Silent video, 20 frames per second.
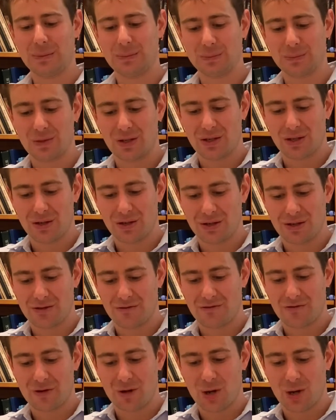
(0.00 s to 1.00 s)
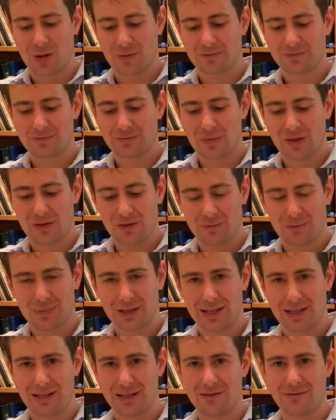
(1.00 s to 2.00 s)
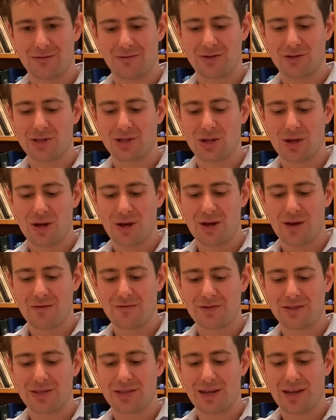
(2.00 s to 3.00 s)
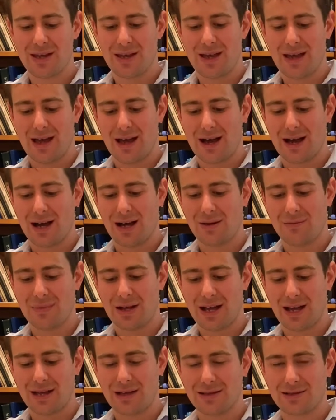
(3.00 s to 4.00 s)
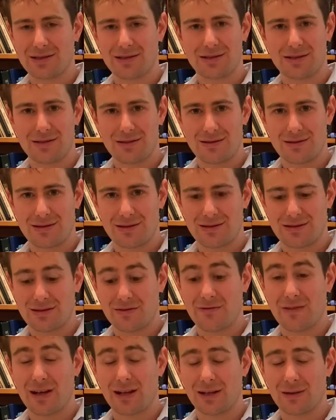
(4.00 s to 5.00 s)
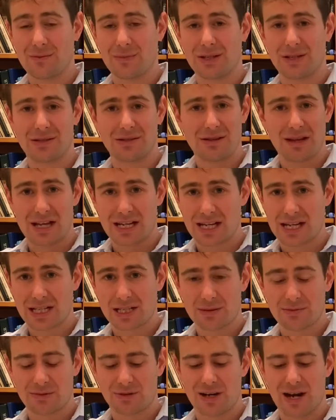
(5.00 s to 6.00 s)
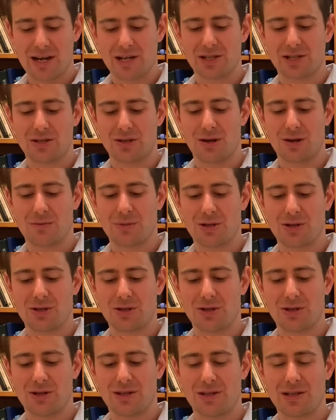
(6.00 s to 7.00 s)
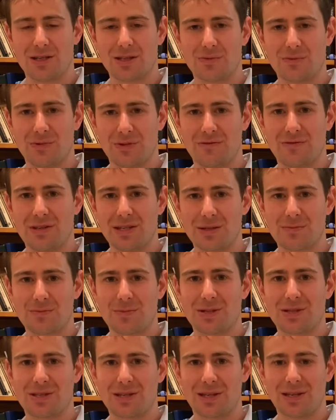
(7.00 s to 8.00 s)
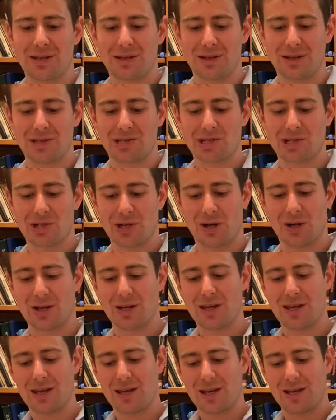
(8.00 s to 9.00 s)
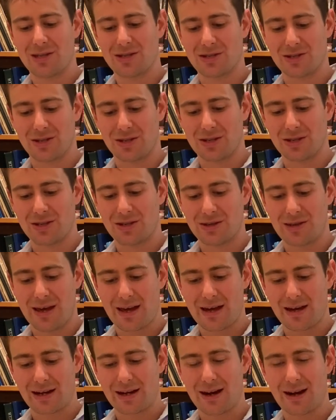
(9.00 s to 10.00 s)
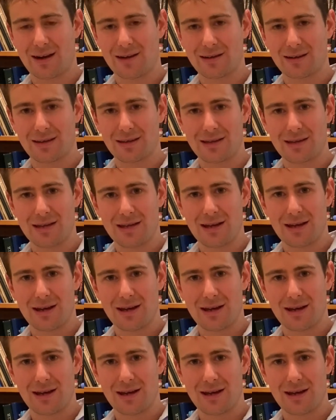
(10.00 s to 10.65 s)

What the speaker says: You've got plenty of reserves and development and exploration opportunities with this particular stock. So they are currently,